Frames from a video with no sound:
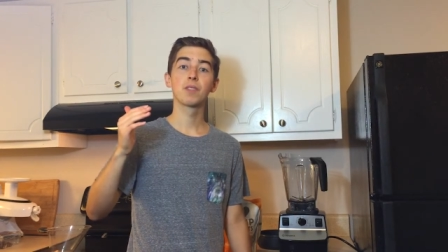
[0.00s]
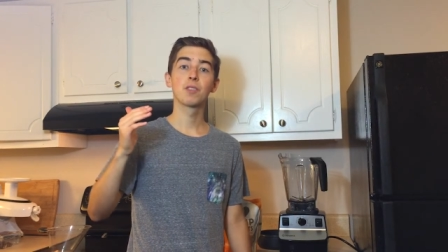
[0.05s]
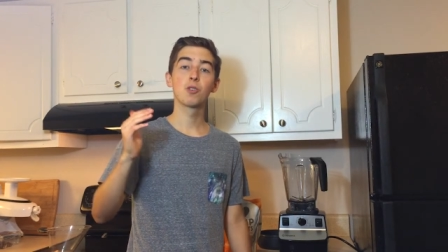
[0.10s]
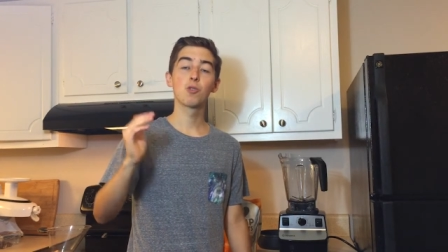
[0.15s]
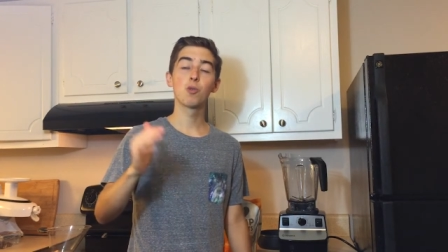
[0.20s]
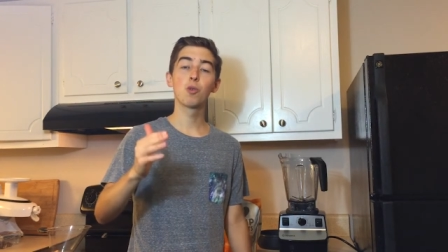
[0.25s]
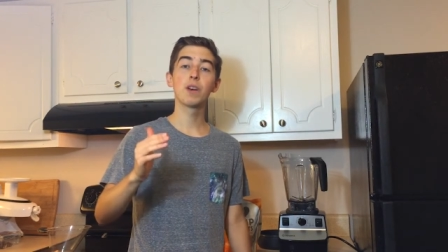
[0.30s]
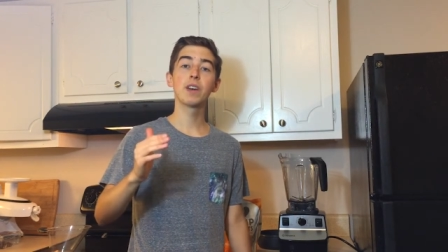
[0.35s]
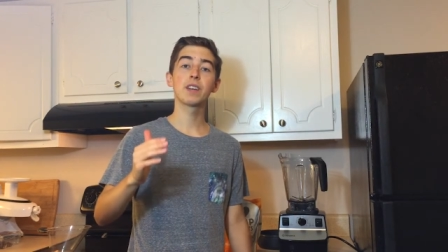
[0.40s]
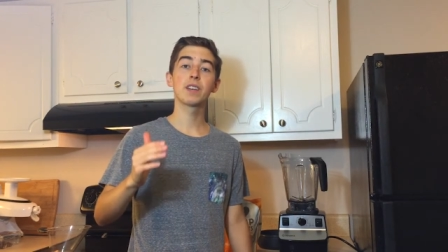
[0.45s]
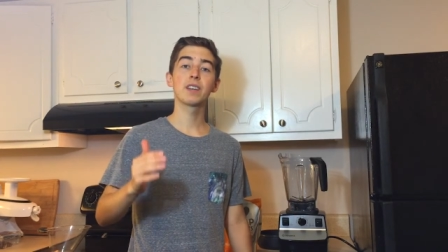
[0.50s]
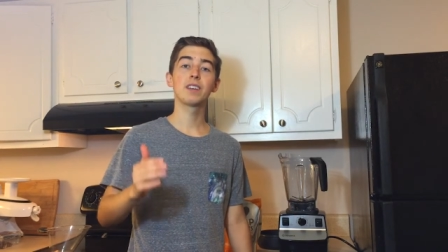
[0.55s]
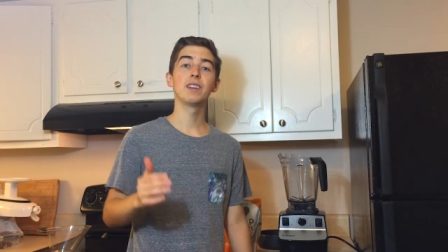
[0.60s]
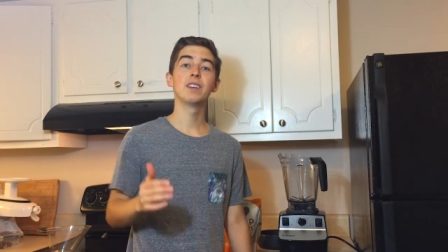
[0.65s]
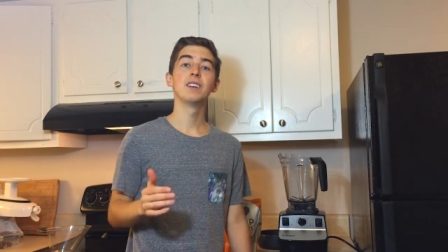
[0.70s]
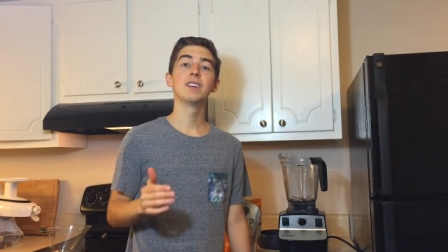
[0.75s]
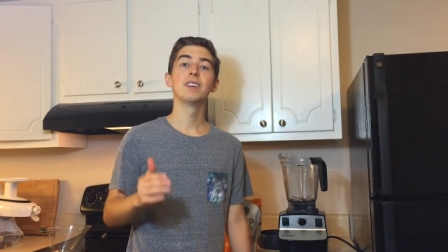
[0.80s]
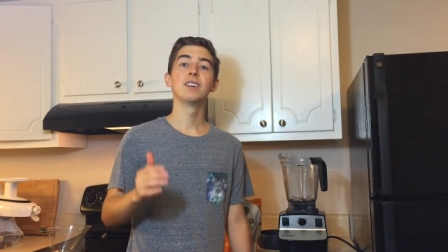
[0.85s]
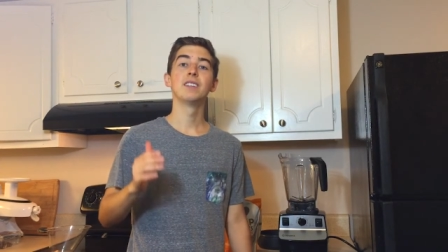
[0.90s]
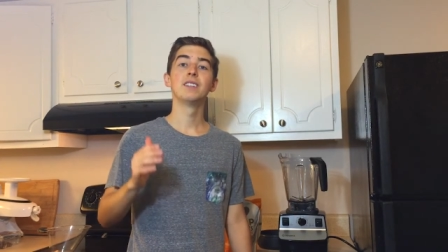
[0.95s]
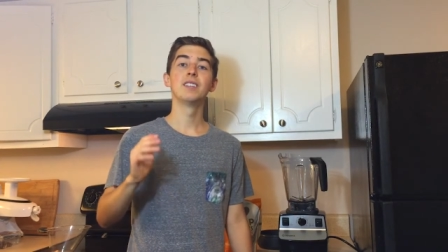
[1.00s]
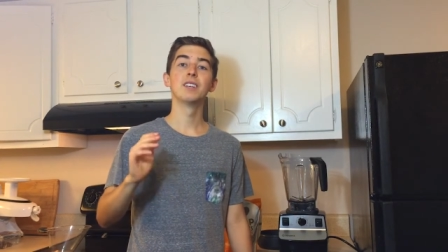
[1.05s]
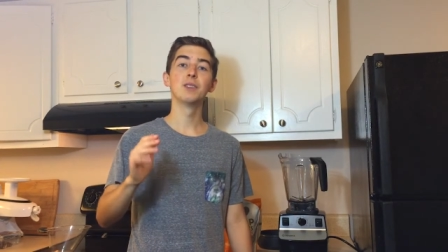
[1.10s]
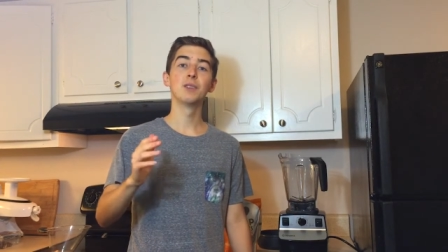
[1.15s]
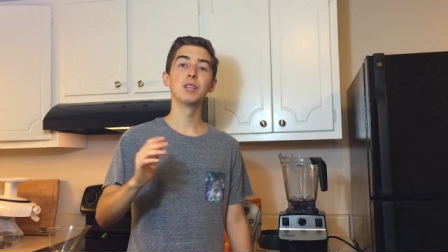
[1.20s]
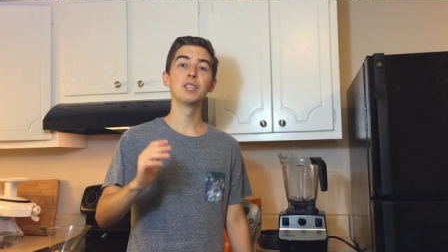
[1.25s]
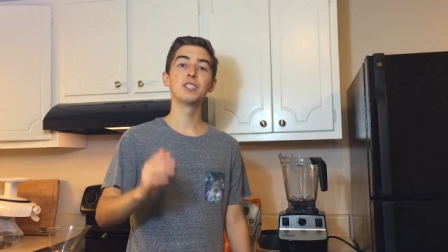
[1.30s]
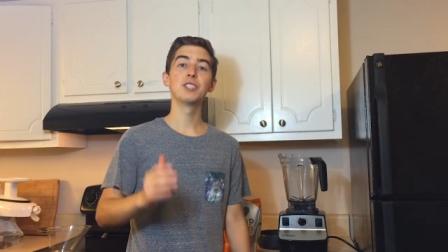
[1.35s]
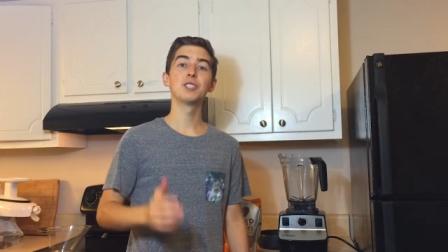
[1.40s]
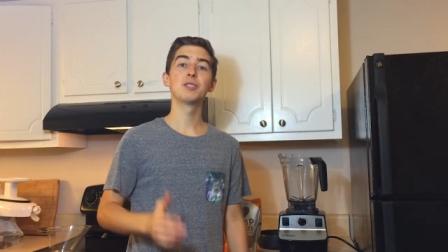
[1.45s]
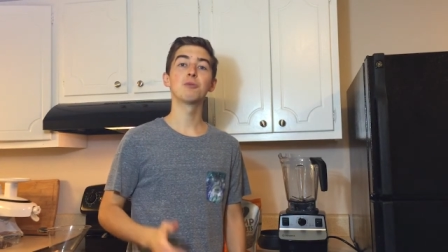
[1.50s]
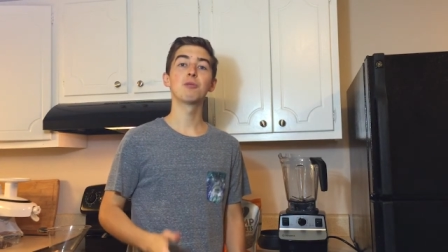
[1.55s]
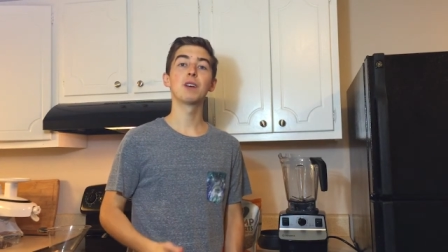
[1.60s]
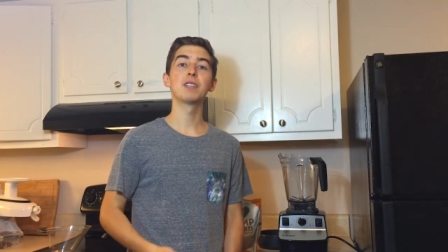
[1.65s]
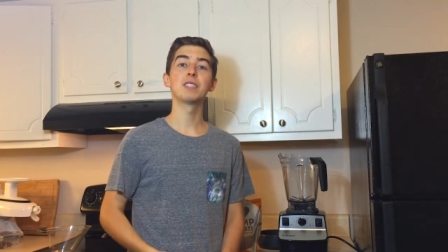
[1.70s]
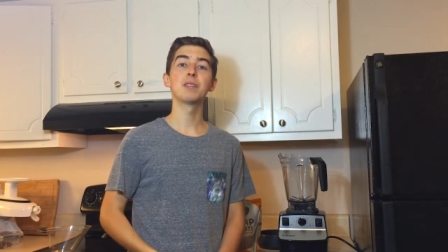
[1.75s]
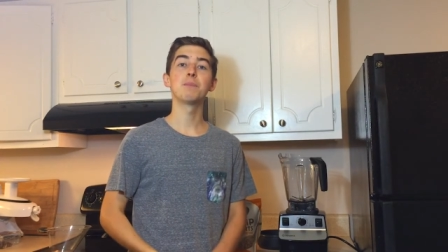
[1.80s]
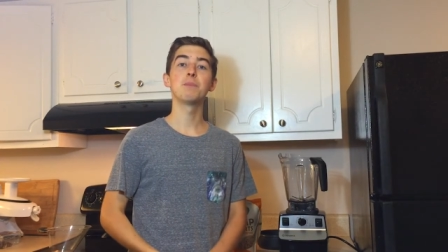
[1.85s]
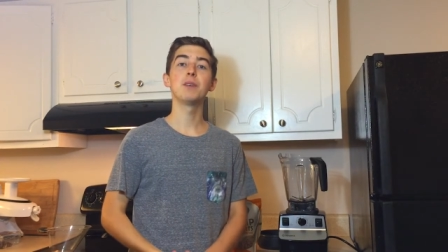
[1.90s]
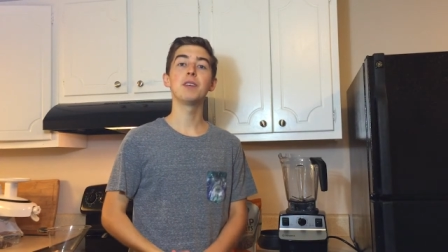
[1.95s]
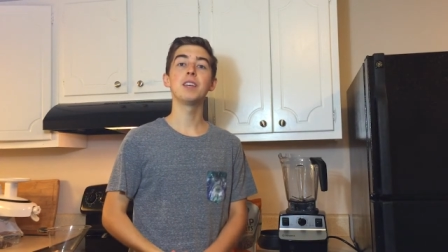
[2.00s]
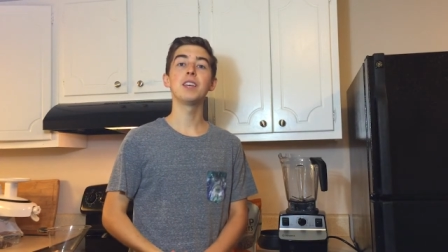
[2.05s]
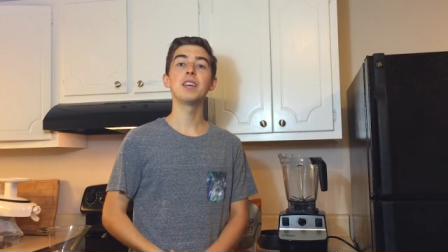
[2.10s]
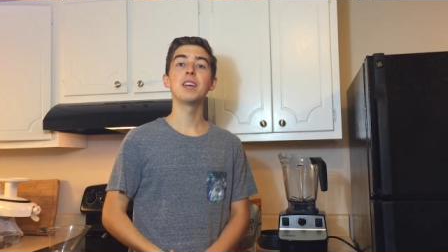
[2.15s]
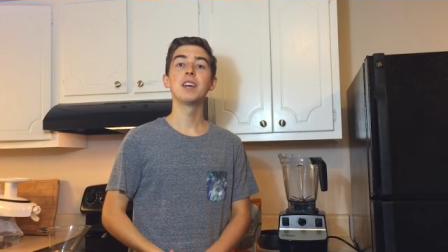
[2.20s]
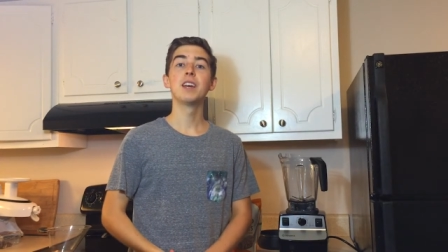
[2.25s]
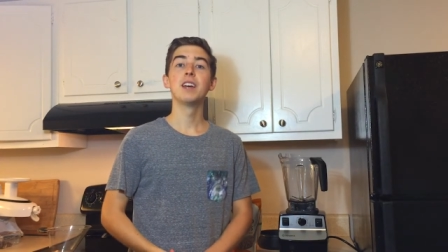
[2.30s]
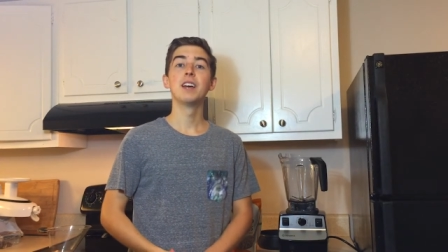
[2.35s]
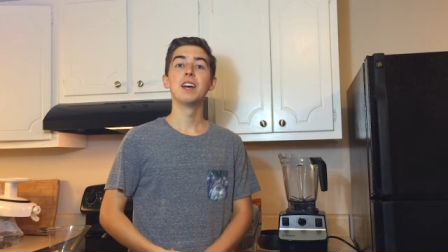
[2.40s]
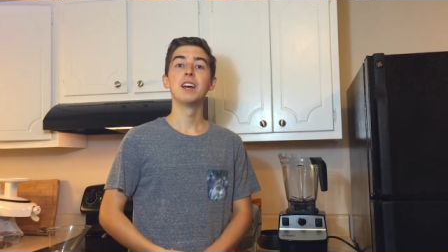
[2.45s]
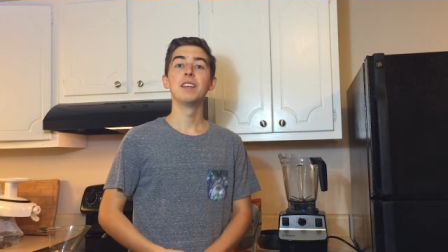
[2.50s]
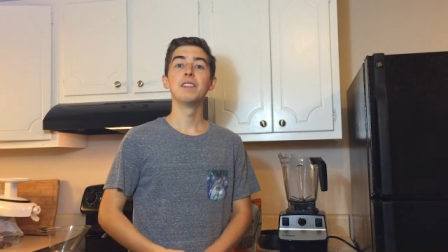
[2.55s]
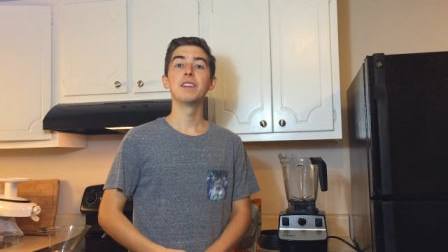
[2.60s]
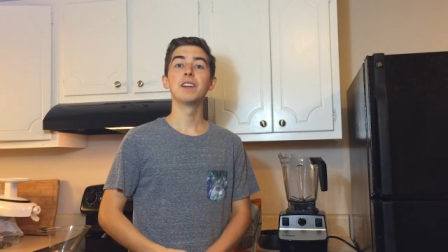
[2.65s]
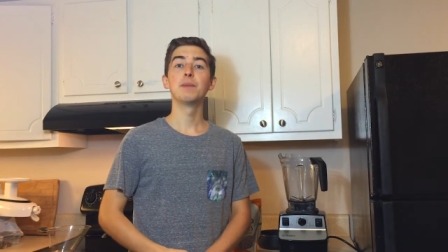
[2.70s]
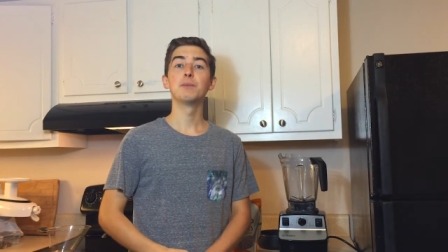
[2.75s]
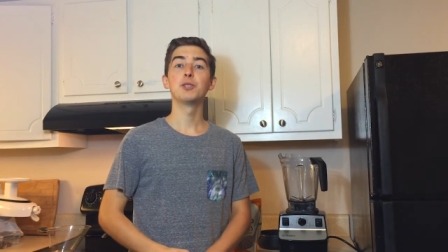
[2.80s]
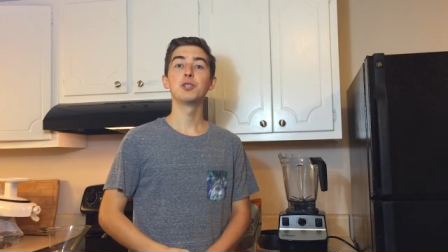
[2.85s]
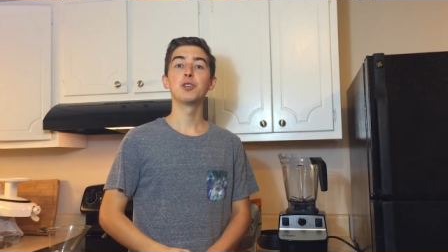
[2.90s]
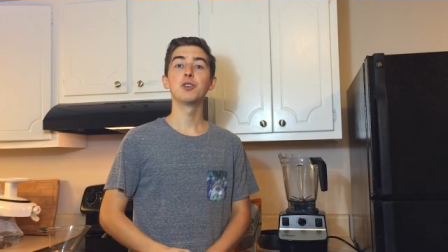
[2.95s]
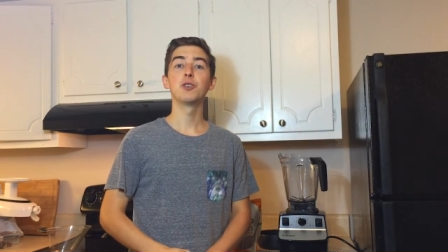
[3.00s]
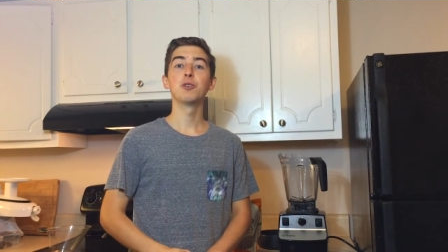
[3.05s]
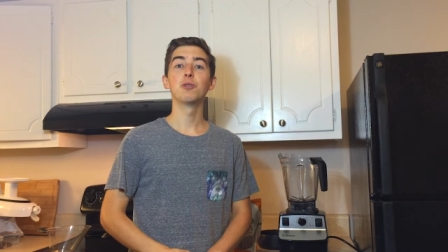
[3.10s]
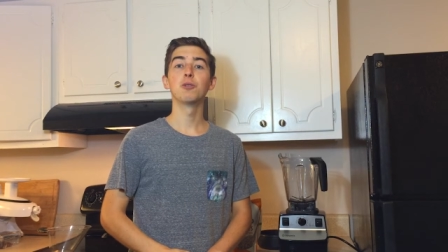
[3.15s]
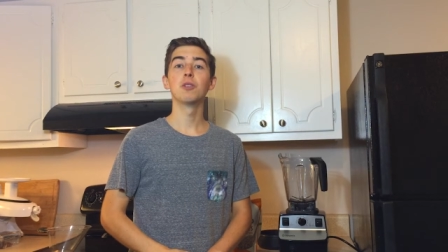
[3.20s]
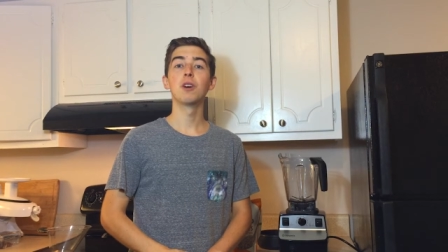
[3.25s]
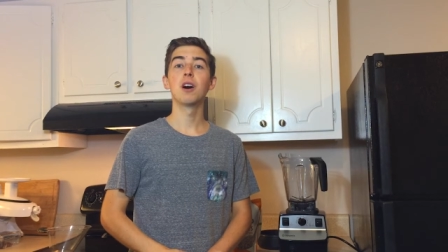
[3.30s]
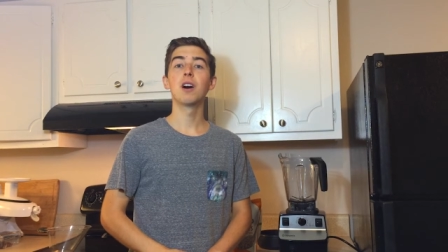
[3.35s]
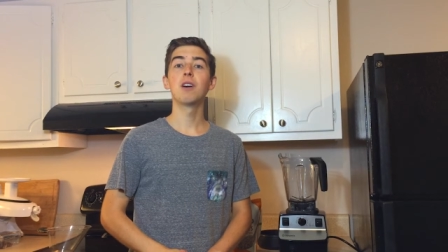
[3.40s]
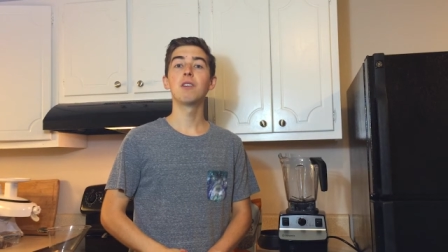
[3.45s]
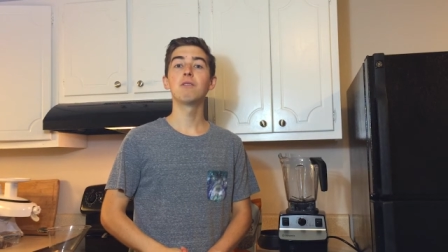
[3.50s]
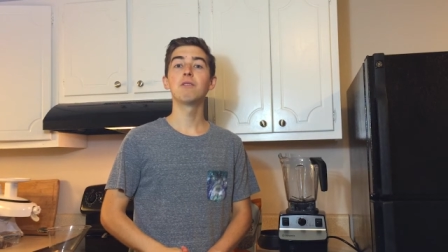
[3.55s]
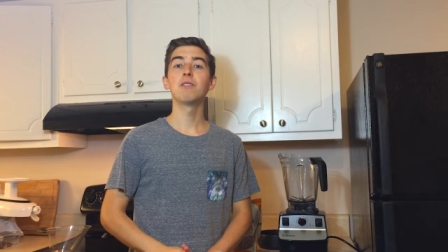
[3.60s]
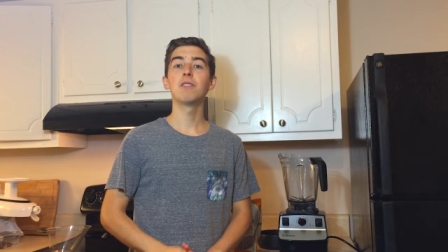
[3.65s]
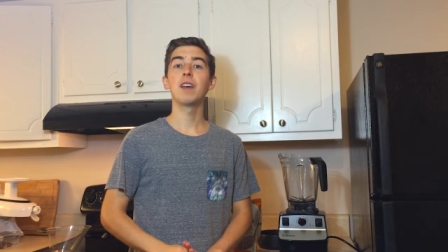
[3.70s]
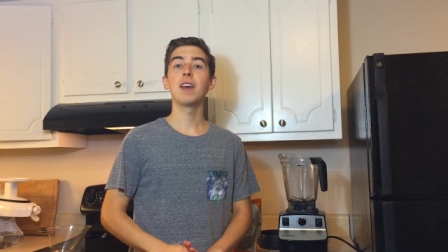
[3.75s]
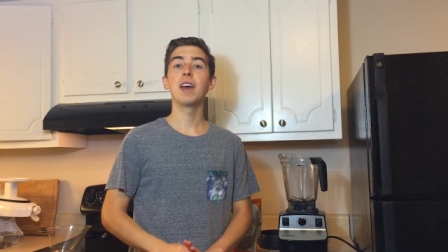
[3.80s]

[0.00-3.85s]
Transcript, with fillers: quick, delicious recipe that I'm sure you'll love.